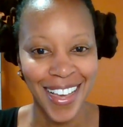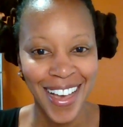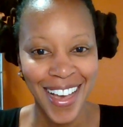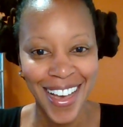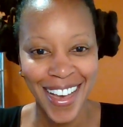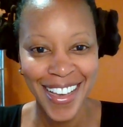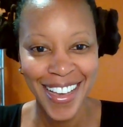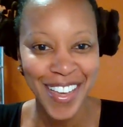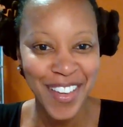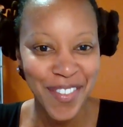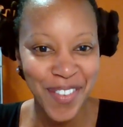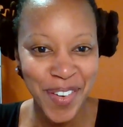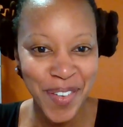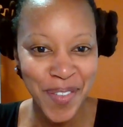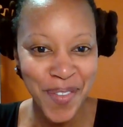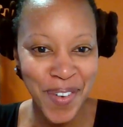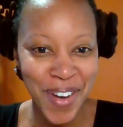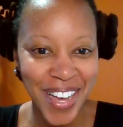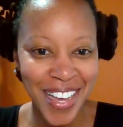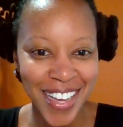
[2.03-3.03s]
Hi
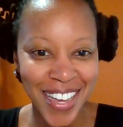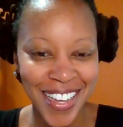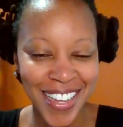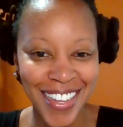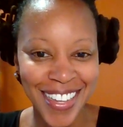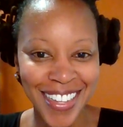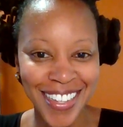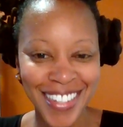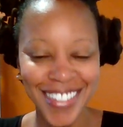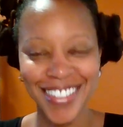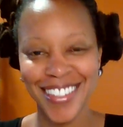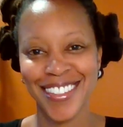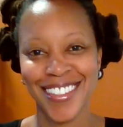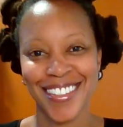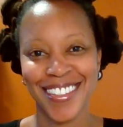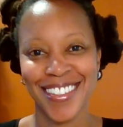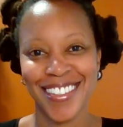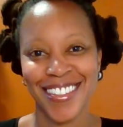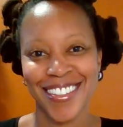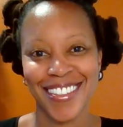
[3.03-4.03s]
everyone.
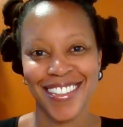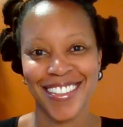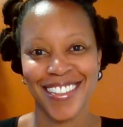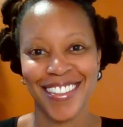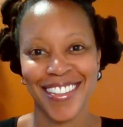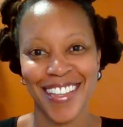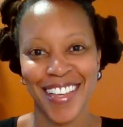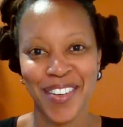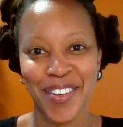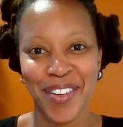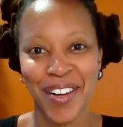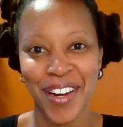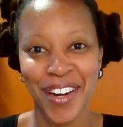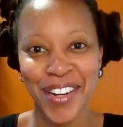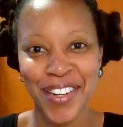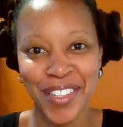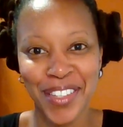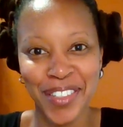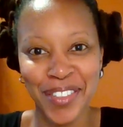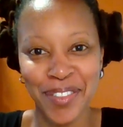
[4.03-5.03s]
How
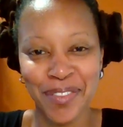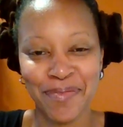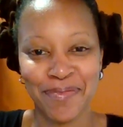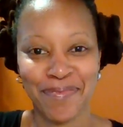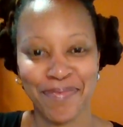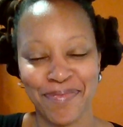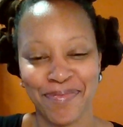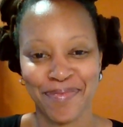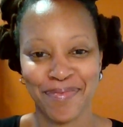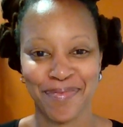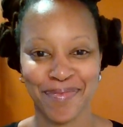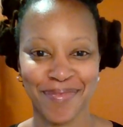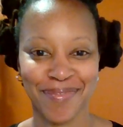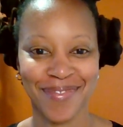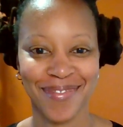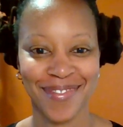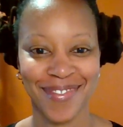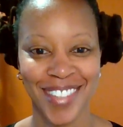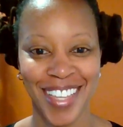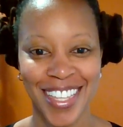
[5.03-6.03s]
are you?
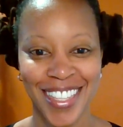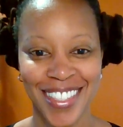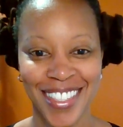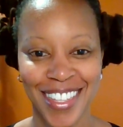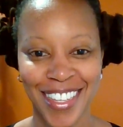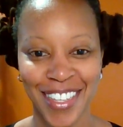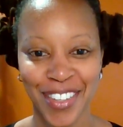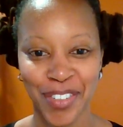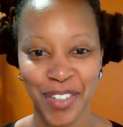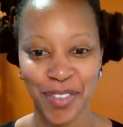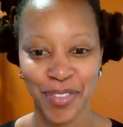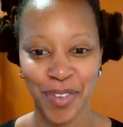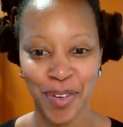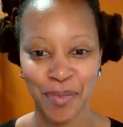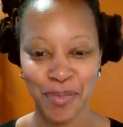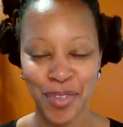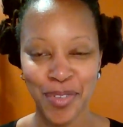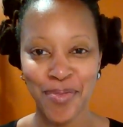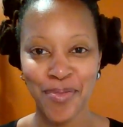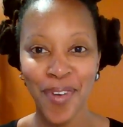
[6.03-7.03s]
It's Ingrid
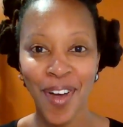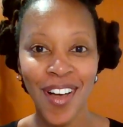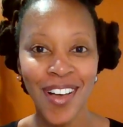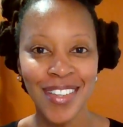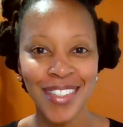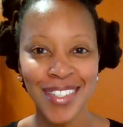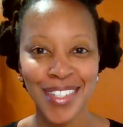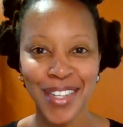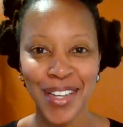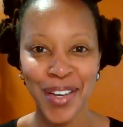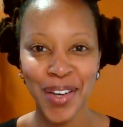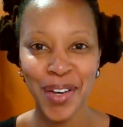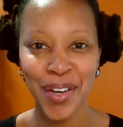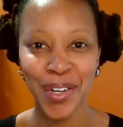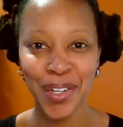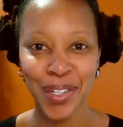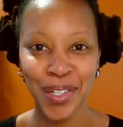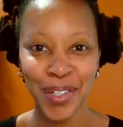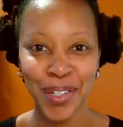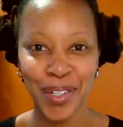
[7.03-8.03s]
from
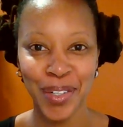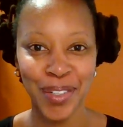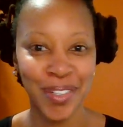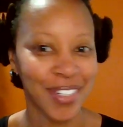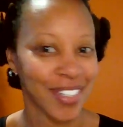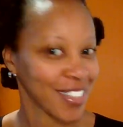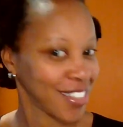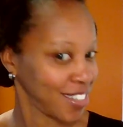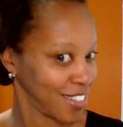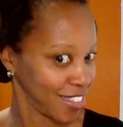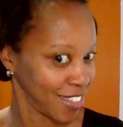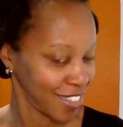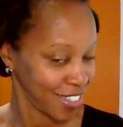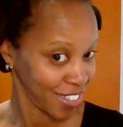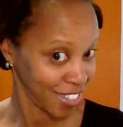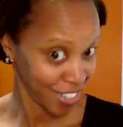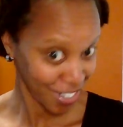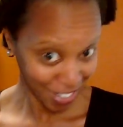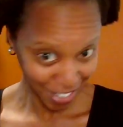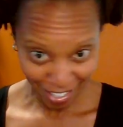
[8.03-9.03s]
Toronto.
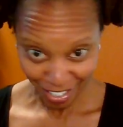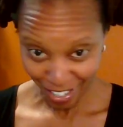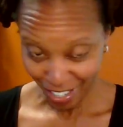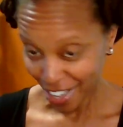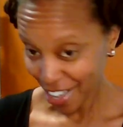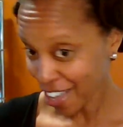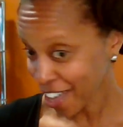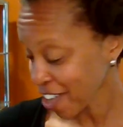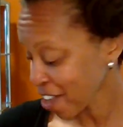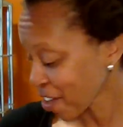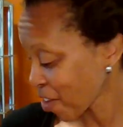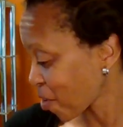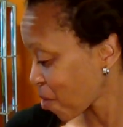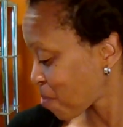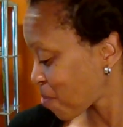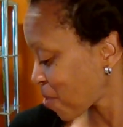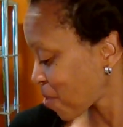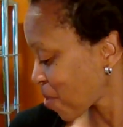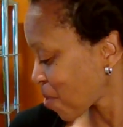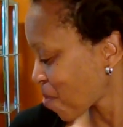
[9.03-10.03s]
I
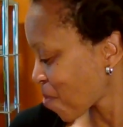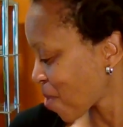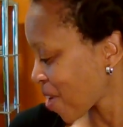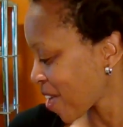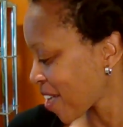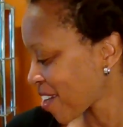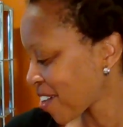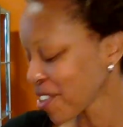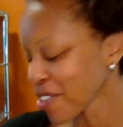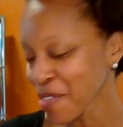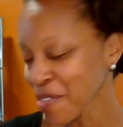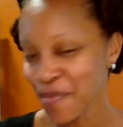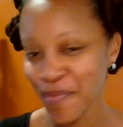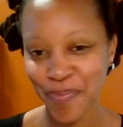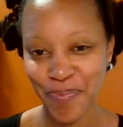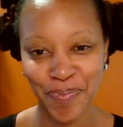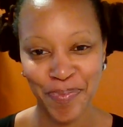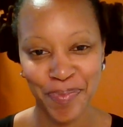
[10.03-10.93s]
hope you're well.